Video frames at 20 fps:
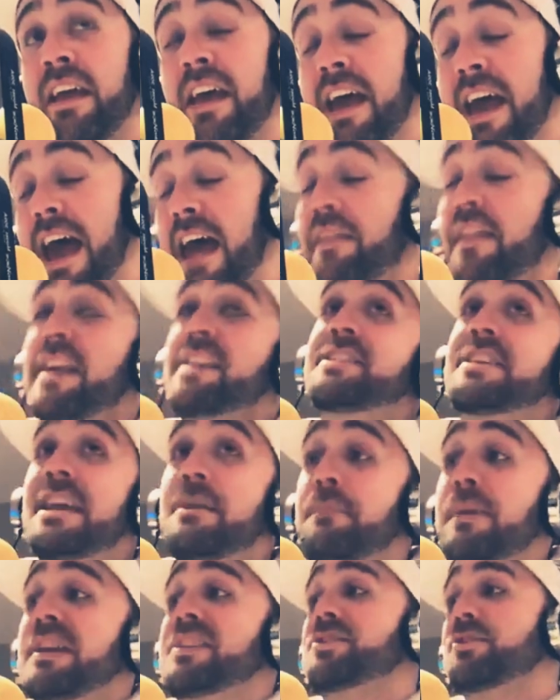And they did
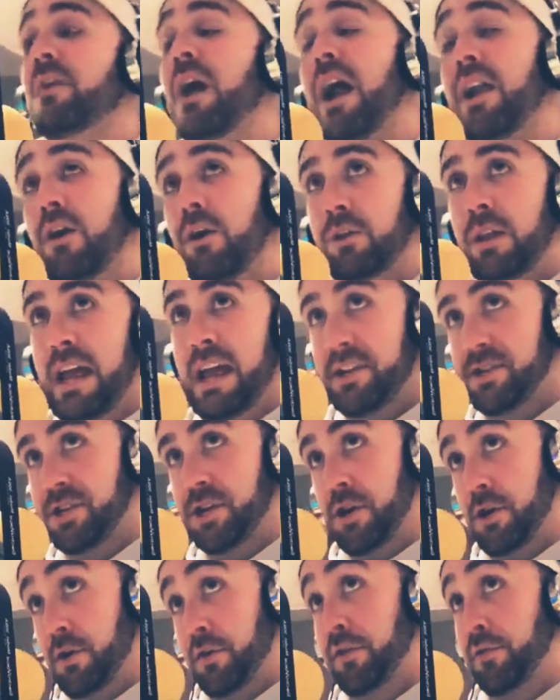beat Toronto last
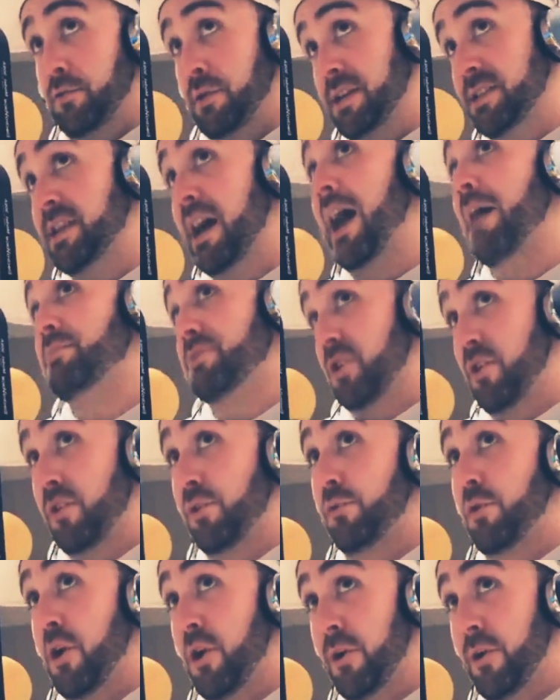year 3 times on the
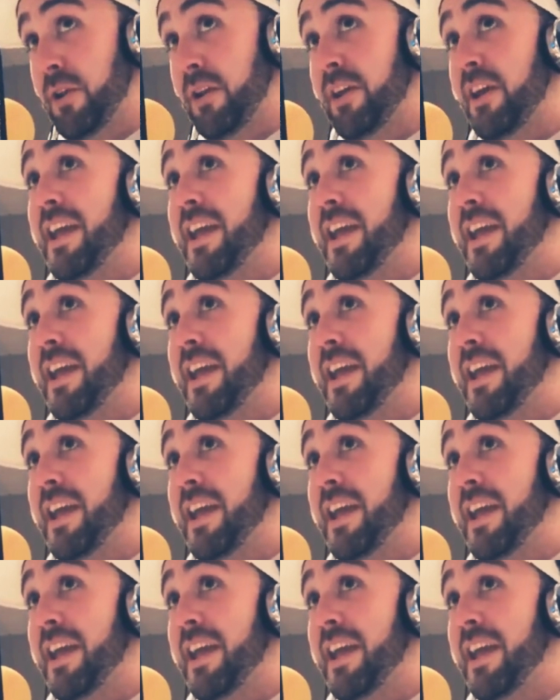road